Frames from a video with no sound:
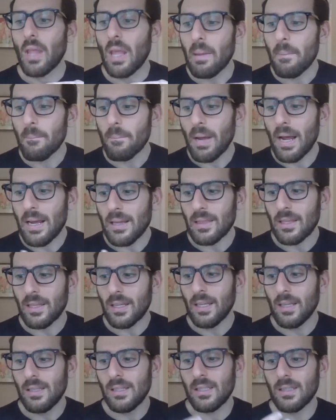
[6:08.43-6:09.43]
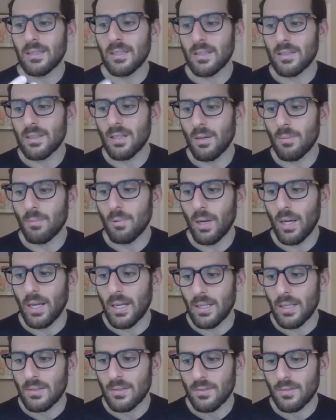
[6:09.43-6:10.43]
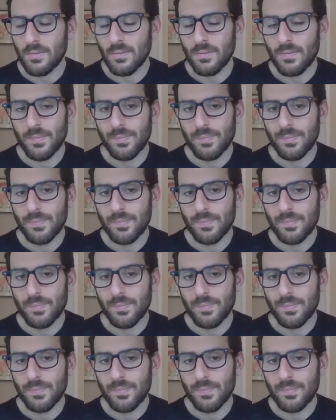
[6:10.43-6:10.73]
impact the kidneys in some ways,